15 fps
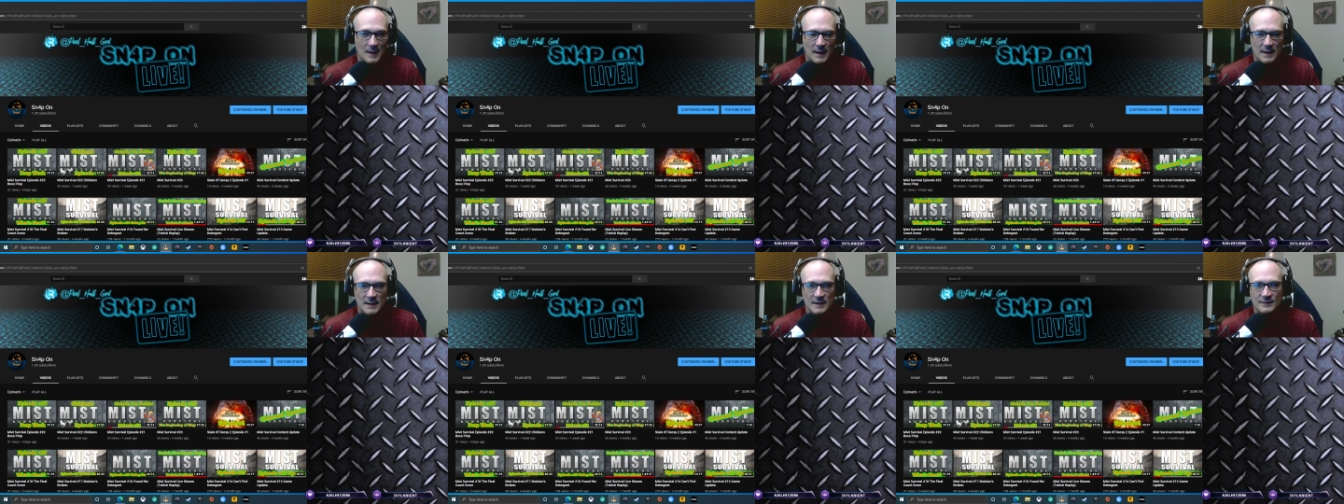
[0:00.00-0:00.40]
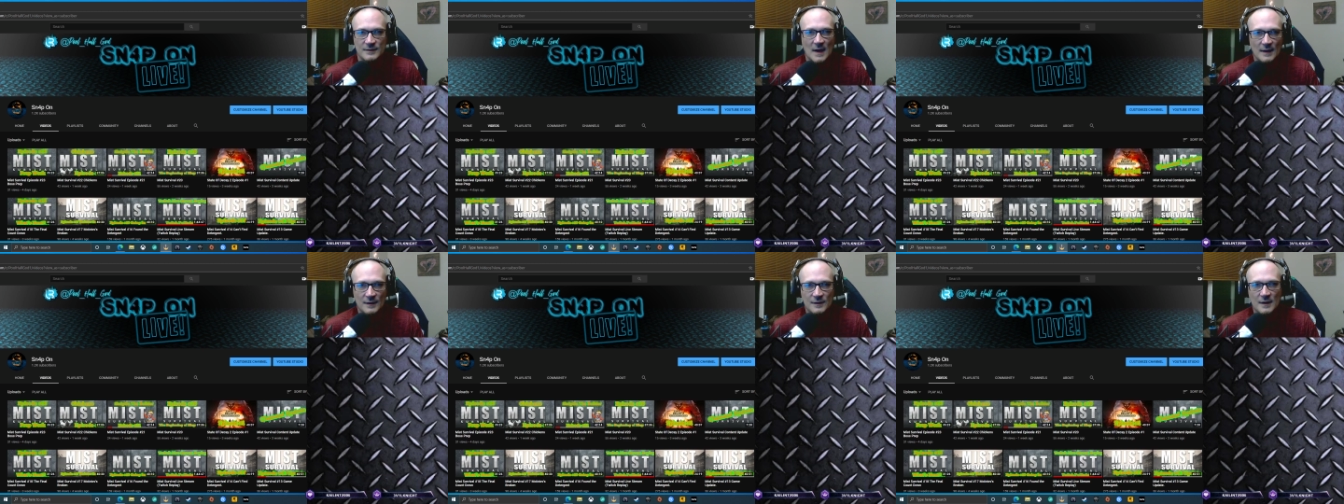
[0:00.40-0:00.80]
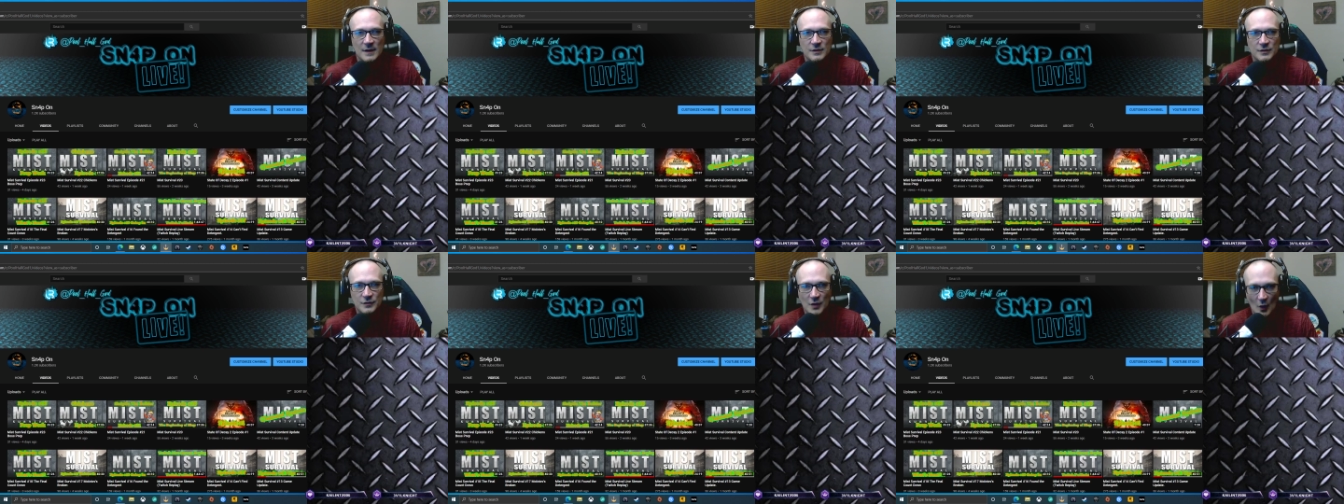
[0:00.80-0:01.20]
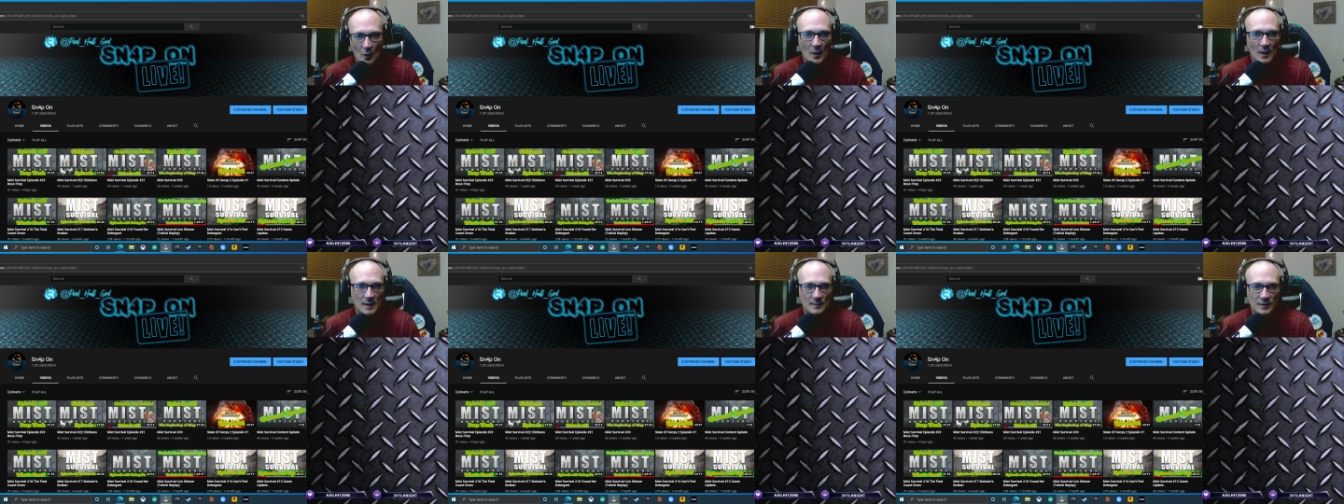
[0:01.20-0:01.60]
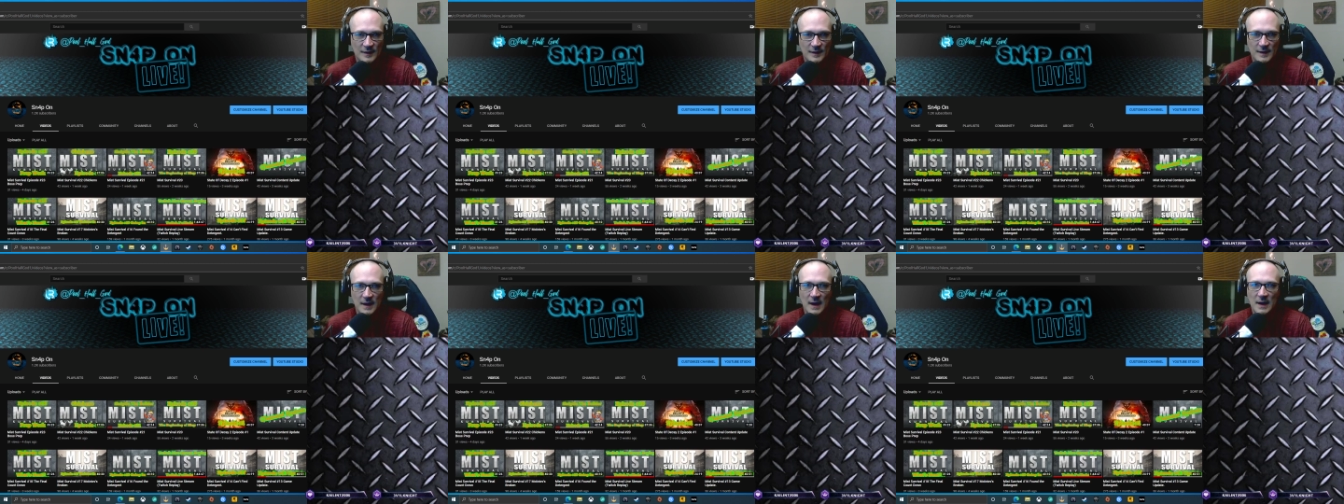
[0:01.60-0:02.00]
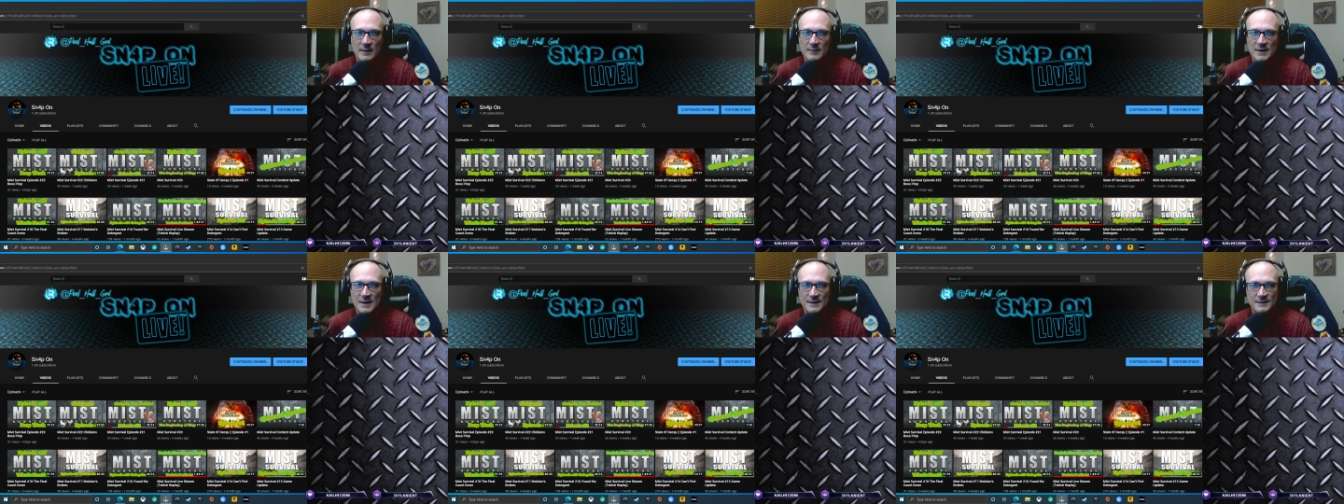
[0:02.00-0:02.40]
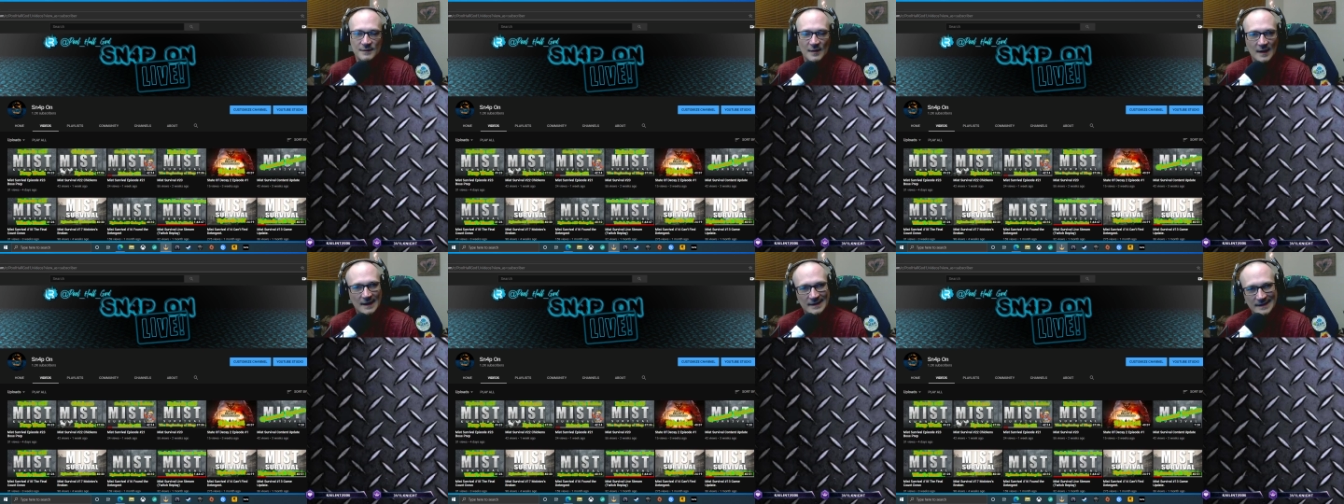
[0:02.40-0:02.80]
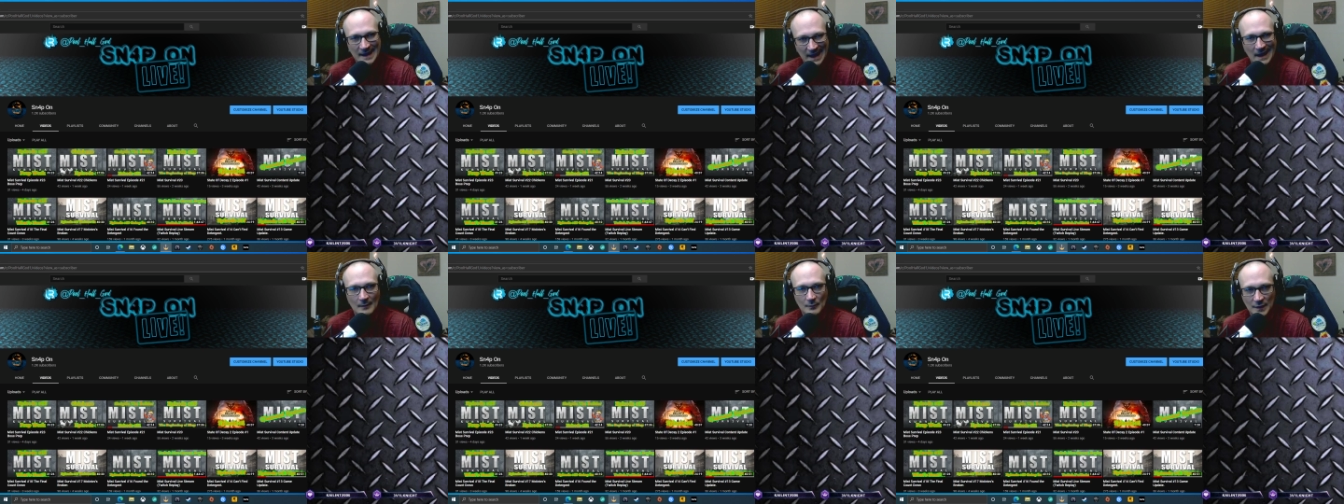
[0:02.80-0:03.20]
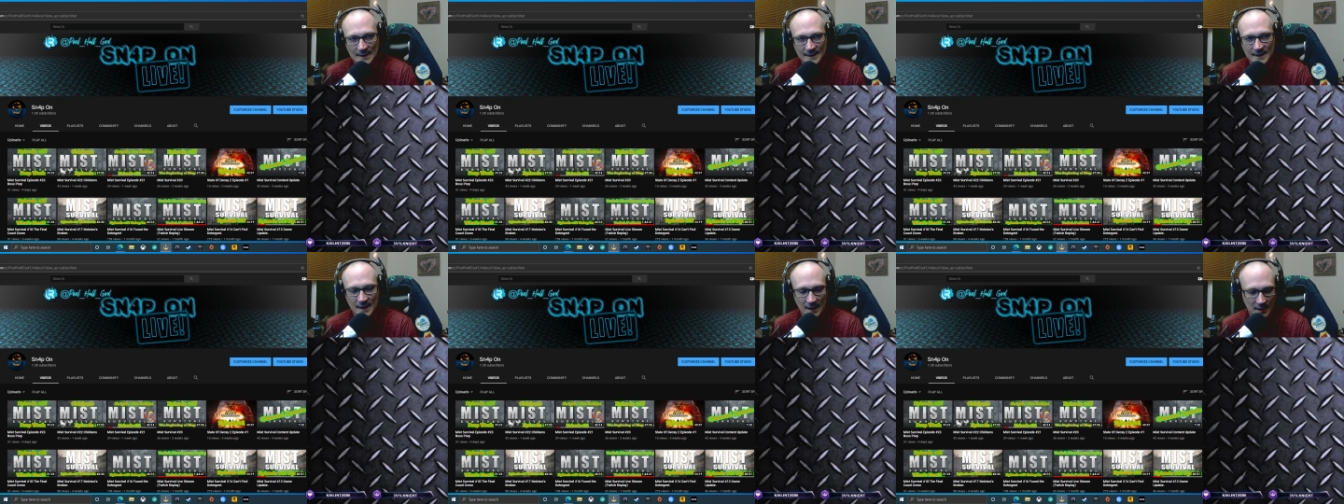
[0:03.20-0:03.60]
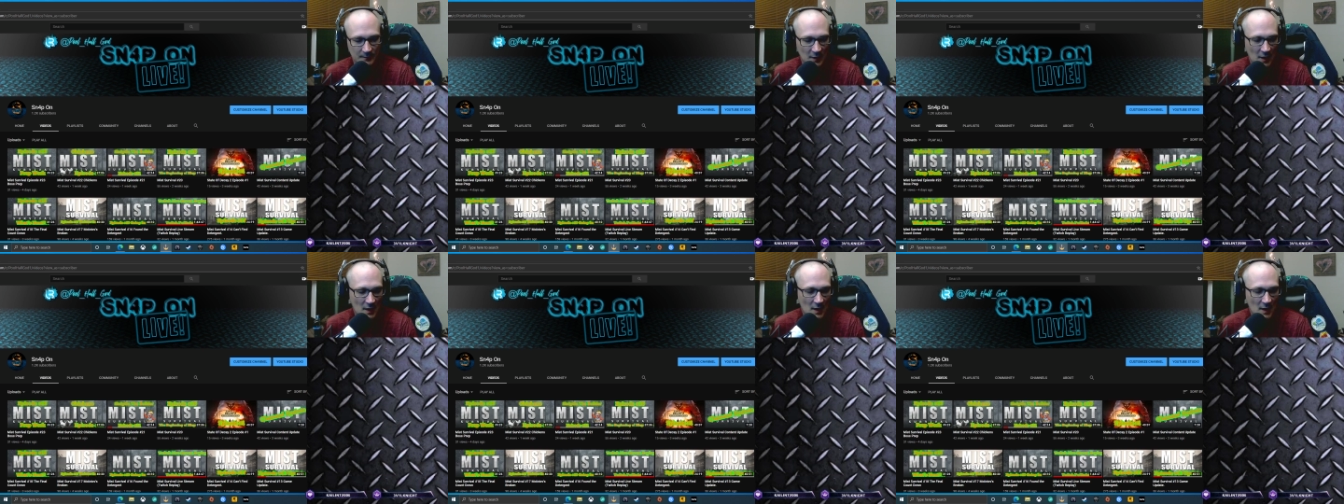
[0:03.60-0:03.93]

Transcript: and it's not that I don't want to play the game; it's that I can't play the game.